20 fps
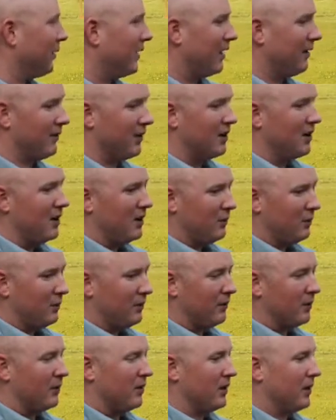We have
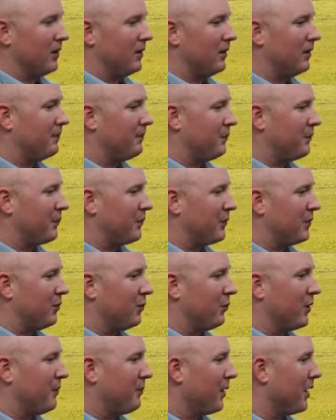
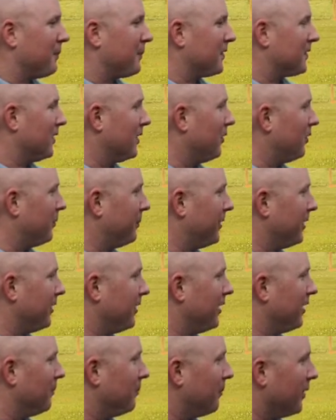repurposed an old
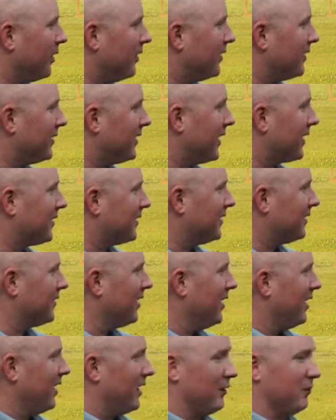building in Burnett,
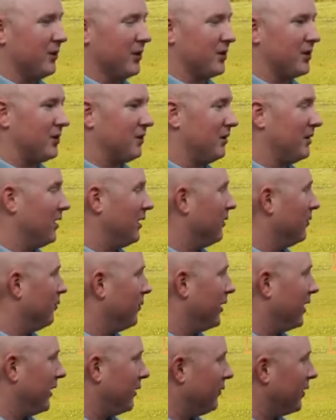Texas, and we've done a
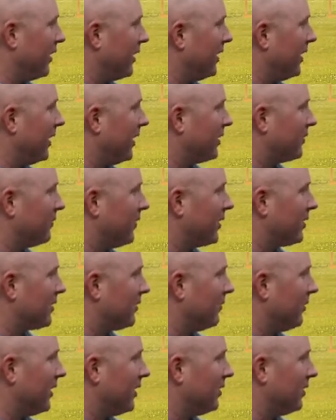really, really nice
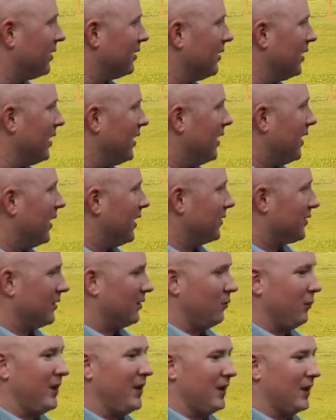restoration so
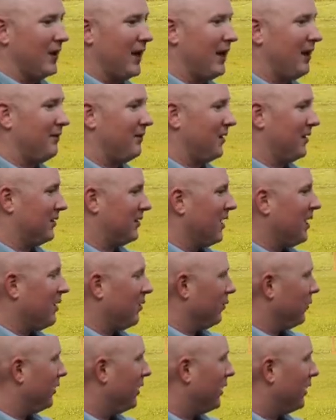that we can have these
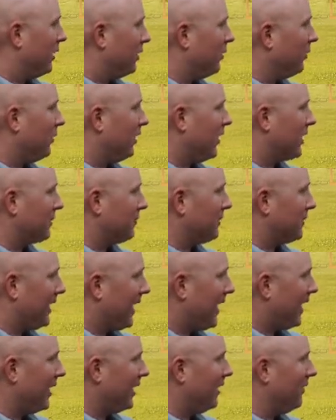really cool
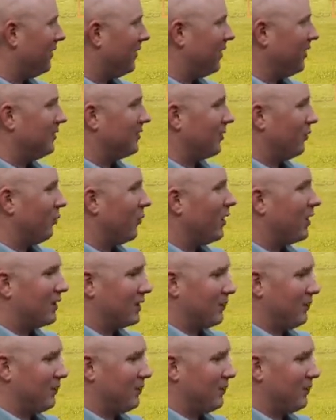hospitality venues and welcome